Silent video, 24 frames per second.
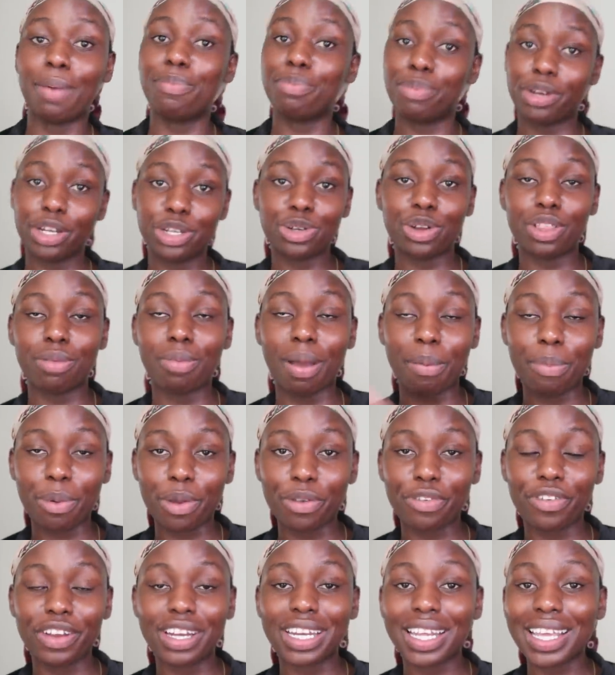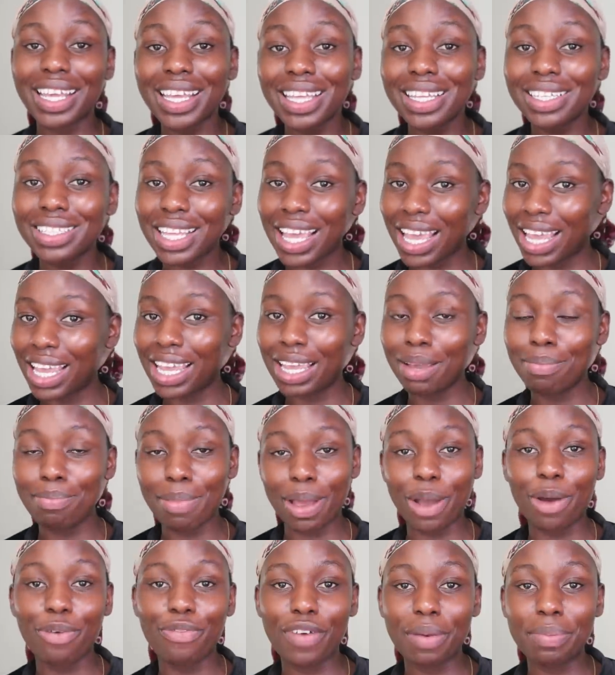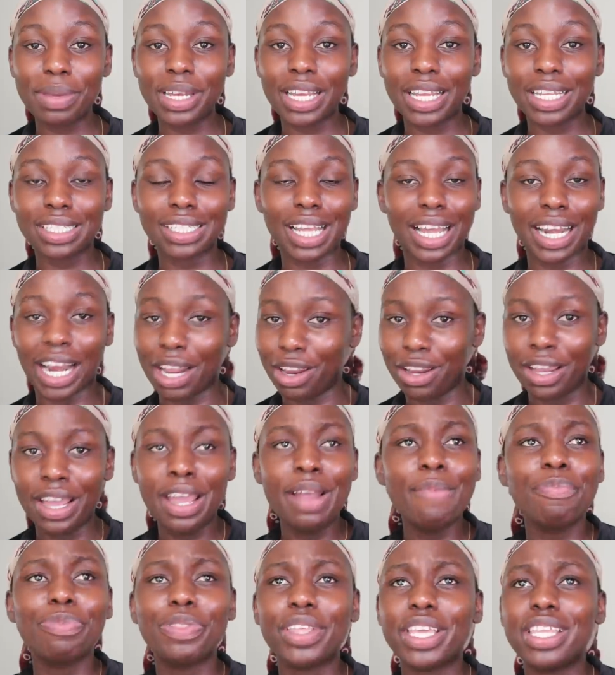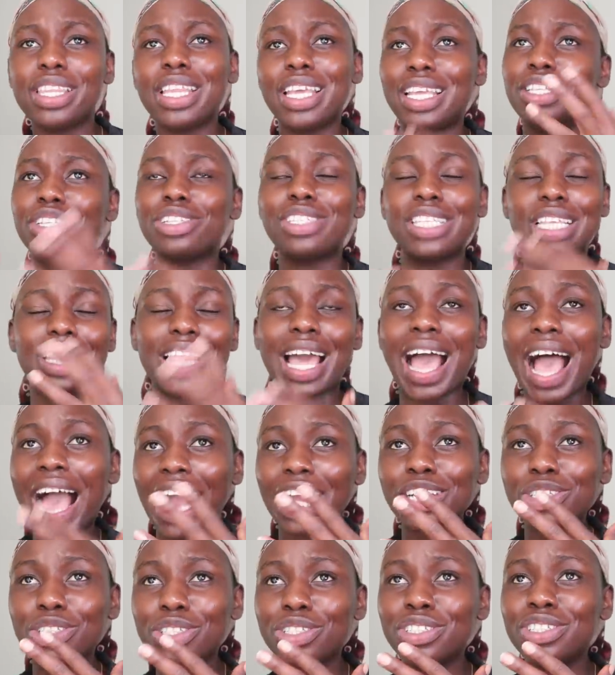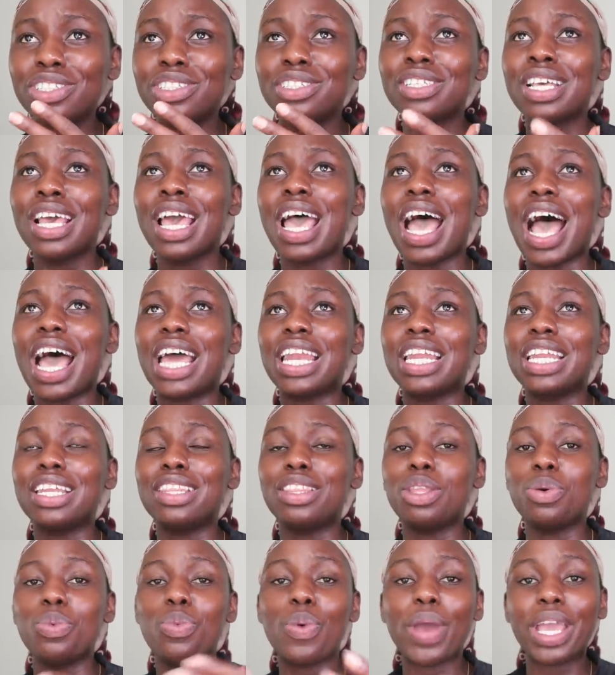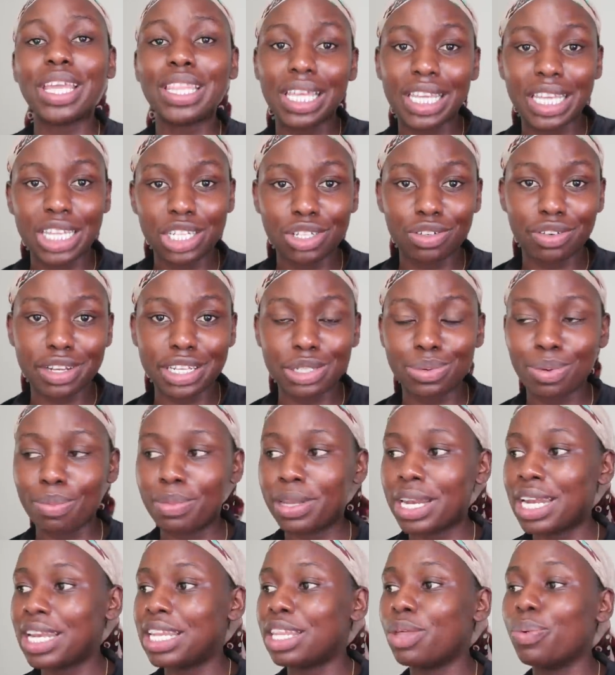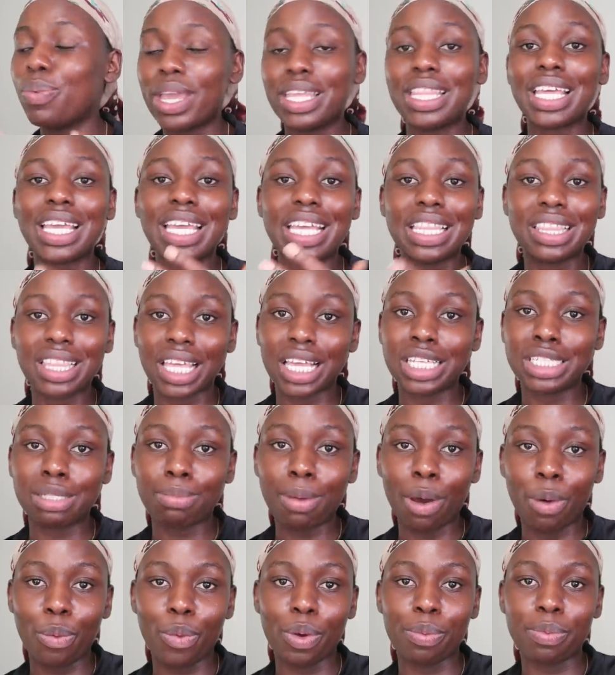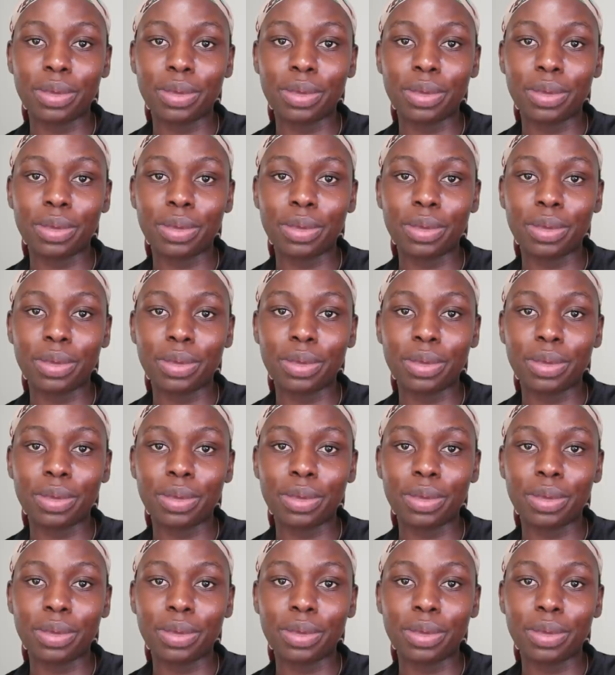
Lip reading: I'm pretty sure that my boyfriend is a male feminist, and in the actions and in the way that he treats women and the way that he thinks about